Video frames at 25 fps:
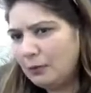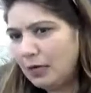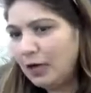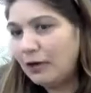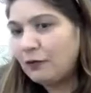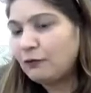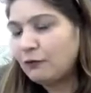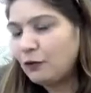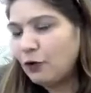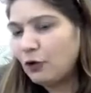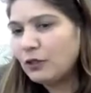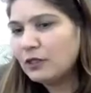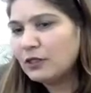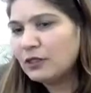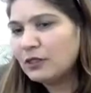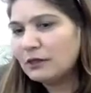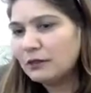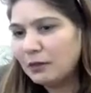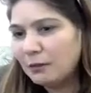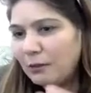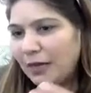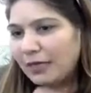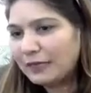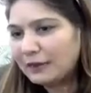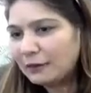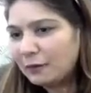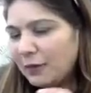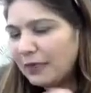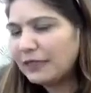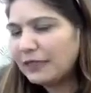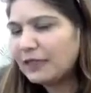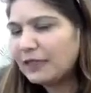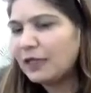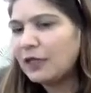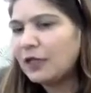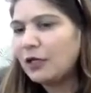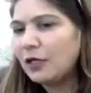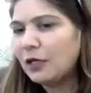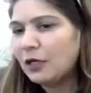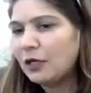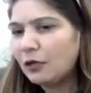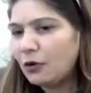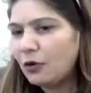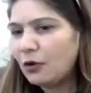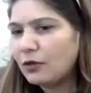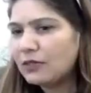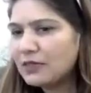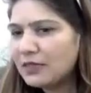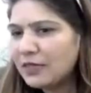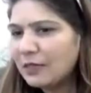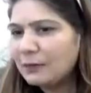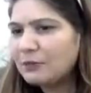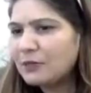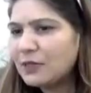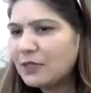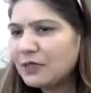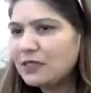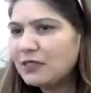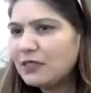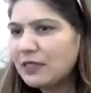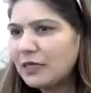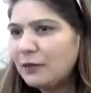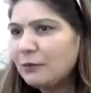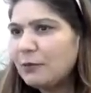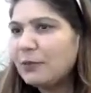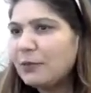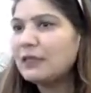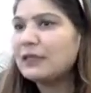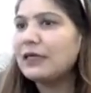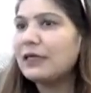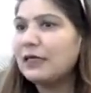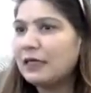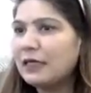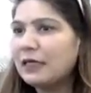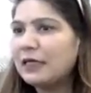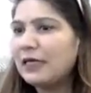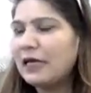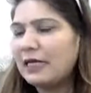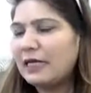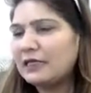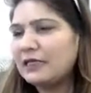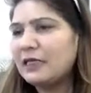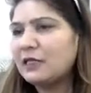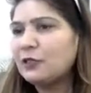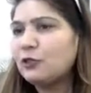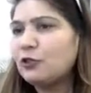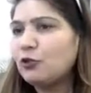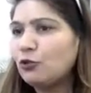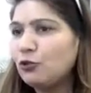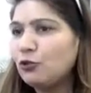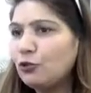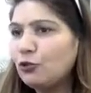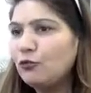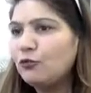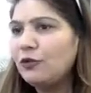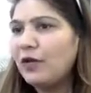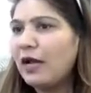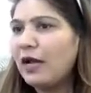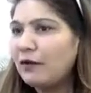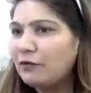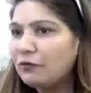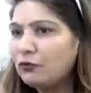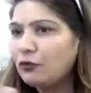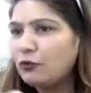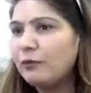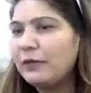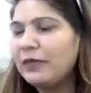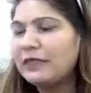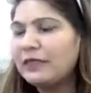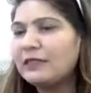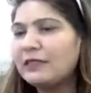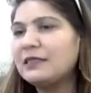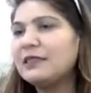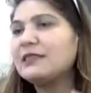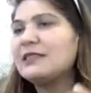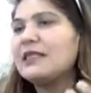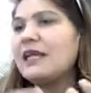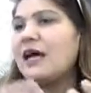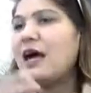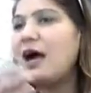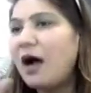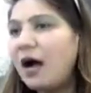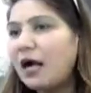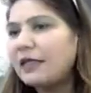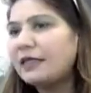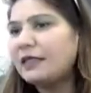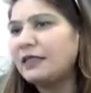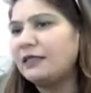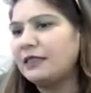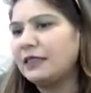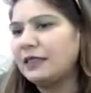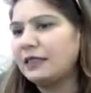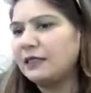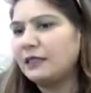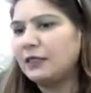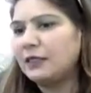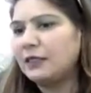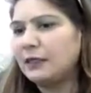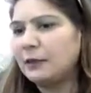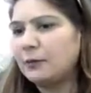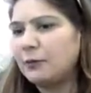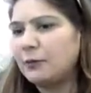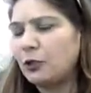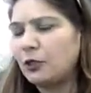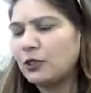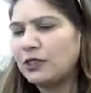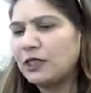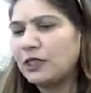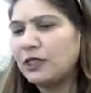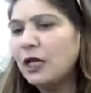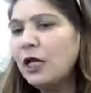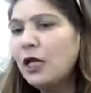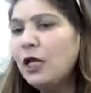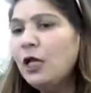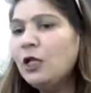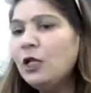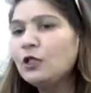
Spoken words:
Of course, the mathematical concept is there, but then again, as I told you, we have to make it as an art integrated project.